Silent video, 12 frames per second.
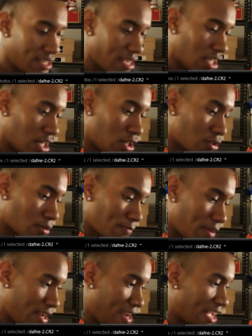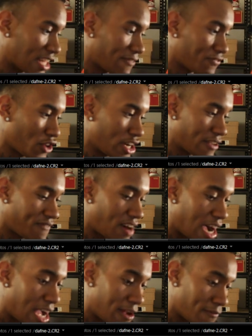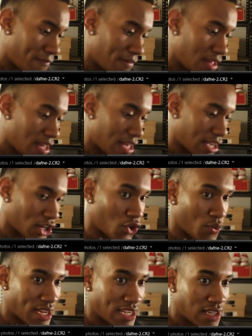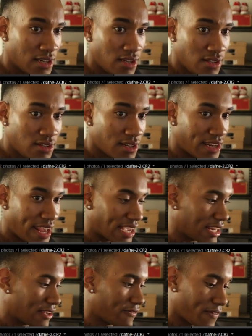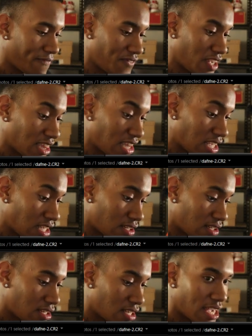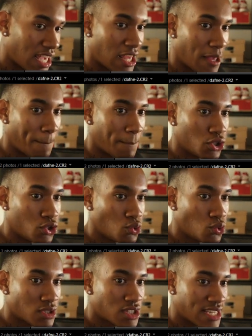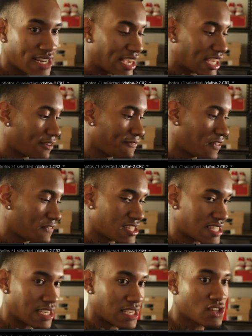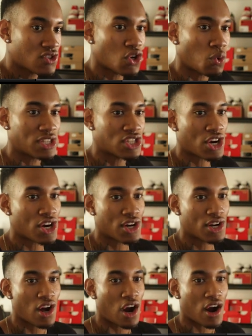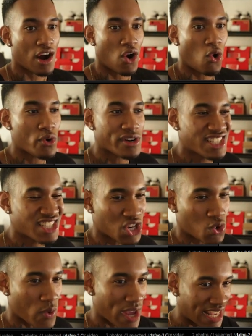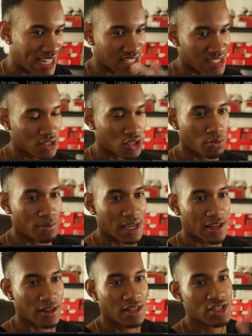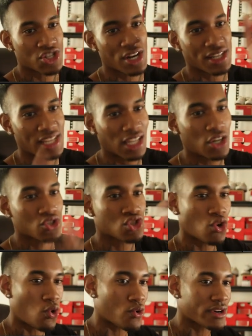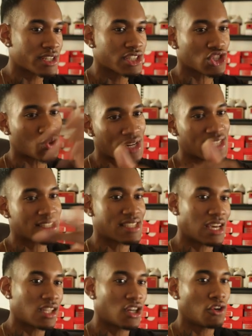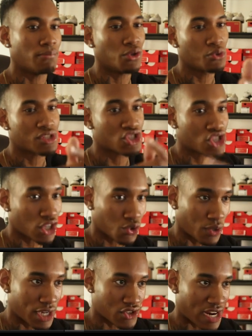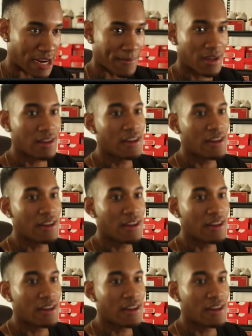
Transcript: Yellow, -35. Green, -50. And blue to -15. So we turned our orange to red just a little bit. Turn yellows to orange, green to yellow, blue to turquoise, right?